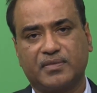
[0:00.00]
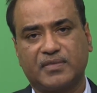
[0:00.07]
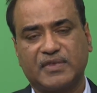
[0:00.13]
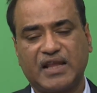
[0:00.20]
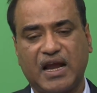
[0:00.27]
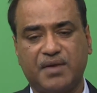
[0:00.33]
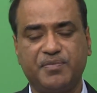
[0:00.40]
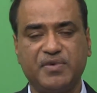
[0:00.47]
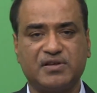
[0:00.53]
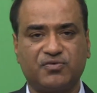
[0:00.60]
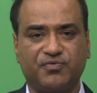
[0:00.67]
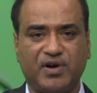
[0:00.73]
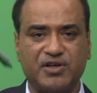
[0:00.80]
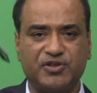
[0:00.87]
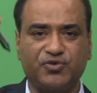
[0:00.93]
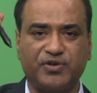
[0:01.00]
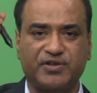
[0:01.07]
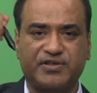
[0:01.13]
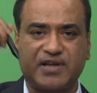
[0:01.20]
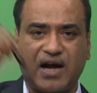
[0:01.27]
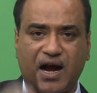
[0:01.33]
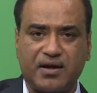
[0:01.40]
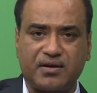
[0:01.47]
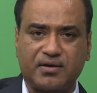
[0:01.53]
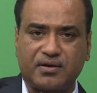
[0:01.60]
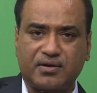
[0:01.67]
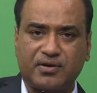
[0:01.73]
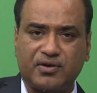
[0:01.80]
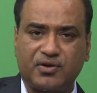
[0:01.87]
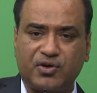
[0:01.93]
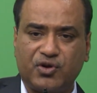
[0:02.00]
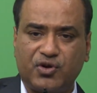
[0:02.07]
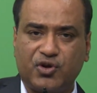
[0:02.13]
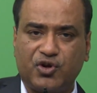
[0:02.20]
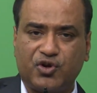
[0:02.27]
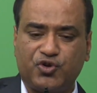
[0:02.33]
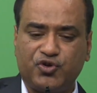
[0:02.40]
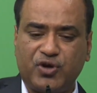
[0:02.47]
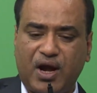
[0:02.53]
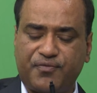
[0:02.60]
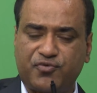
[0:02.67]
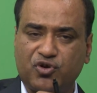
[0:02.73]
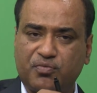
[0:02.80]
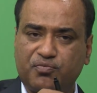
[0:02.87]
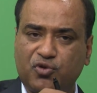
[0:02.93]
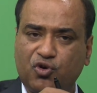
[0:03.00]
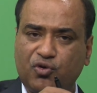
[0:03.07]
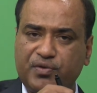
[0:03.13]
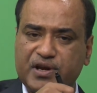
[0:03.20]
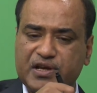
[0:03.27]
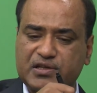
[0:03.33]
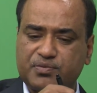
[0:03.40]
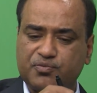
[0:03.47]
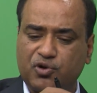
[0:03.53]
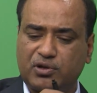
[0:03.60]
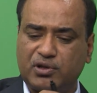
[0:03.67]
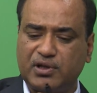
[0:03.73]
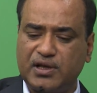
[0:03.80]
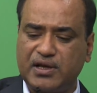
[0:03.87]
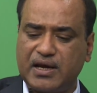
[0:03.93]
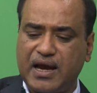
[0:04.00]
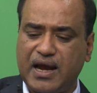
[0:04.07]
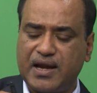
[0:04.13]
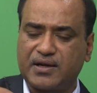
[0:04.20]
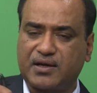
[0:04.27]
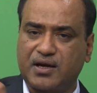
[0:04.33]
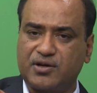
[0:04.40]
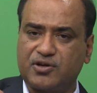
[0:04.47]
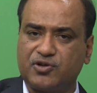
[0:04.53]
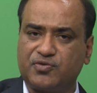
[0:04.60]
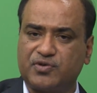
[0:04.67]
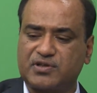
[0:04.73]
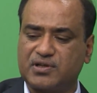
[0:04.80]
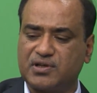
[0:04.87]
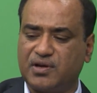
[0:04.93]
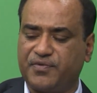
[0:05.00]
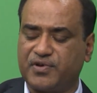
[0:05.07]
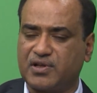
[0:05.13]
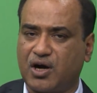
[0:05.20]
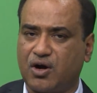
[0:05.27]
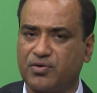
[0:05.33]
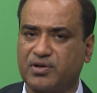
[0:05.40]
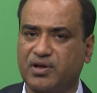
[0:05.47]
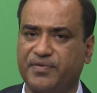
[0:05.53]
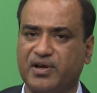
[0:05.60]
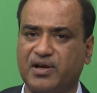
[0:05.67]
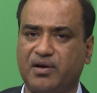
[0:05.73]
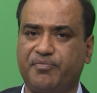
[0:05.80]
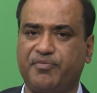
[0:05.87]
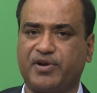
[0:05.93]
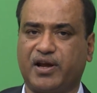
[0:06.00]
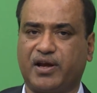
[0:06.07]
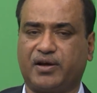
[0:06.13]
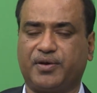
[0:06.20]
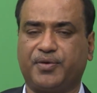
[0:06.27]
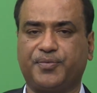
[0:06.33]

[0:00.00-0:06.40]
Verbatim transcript: That means once you start, you have to move smoothly and continuously without giving a break.